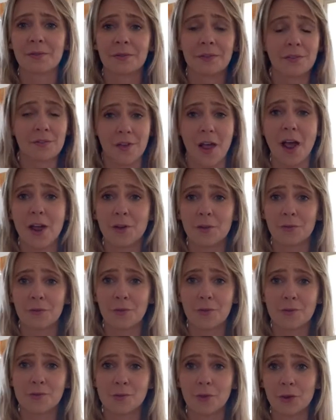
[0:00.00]
got your
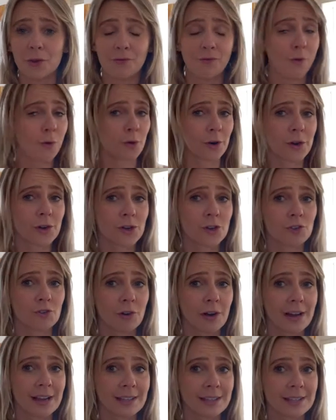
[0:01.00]
food, you've ordered your
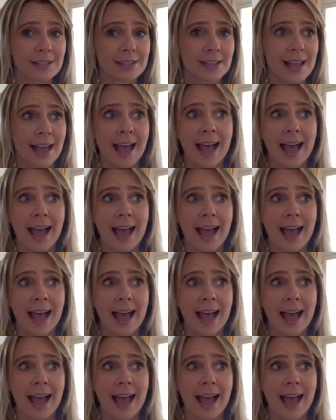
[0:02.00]
drinks,